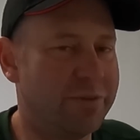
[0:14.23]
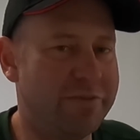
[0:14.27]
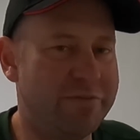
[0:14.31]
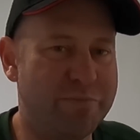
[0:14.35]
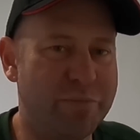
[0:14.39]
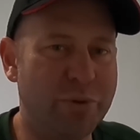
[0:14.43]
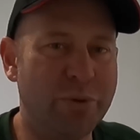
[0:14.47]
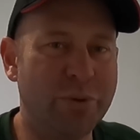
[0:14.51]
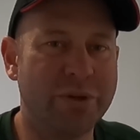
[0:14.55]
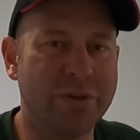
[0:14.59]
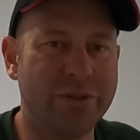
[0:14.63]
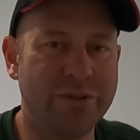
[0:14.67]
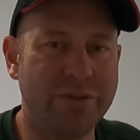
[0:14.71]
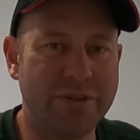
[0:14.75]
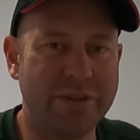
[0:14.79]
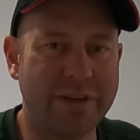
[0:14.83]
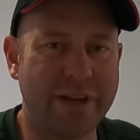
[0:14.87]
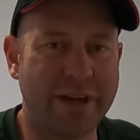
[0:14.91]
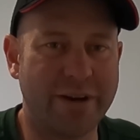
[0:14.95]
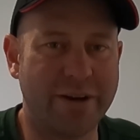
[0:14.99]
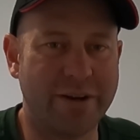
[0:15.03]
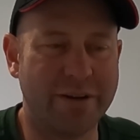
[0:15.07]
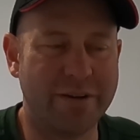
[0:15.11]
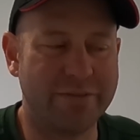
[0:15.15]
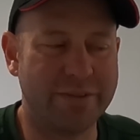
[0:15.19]
We've bought a new
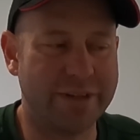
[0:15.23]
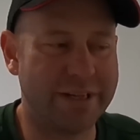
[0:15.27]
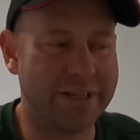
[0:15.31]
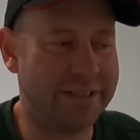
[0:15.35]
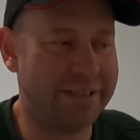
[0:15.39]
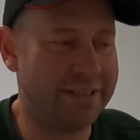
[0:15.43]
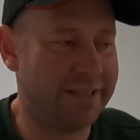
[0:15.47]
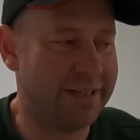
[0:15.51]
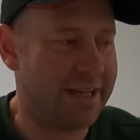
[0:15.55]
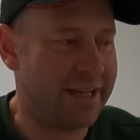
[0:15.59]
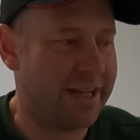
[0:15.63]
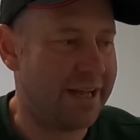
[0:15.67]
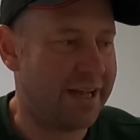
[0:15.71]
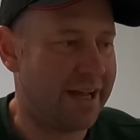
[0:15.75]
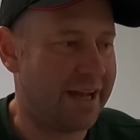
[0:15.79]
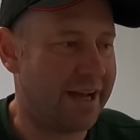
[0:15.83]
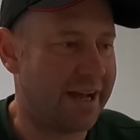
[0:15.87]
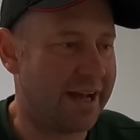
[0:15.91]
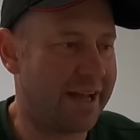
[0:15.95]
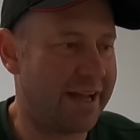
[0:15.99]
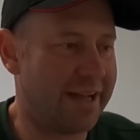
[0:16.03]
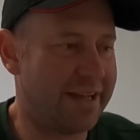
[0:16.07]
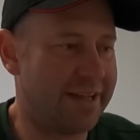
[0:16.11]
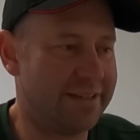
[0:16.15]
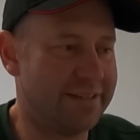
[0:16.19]
caravan,
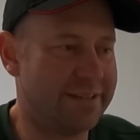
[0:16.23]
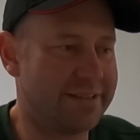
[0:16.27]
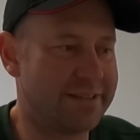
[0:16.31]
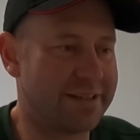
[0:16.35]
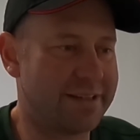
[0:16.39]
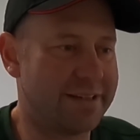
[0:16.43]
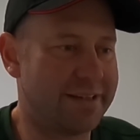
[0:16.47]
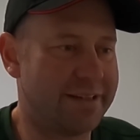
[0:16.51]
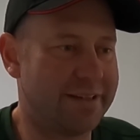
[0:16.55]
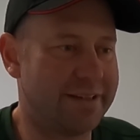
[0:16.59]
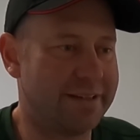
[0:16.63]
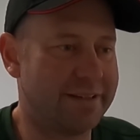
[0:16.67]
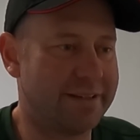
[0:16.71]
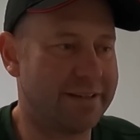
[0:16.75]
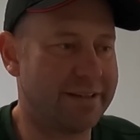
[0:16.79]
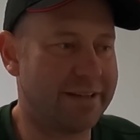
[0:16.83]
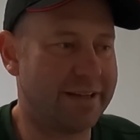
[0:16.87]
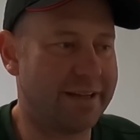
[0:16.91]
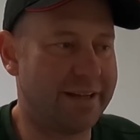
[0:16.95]
and I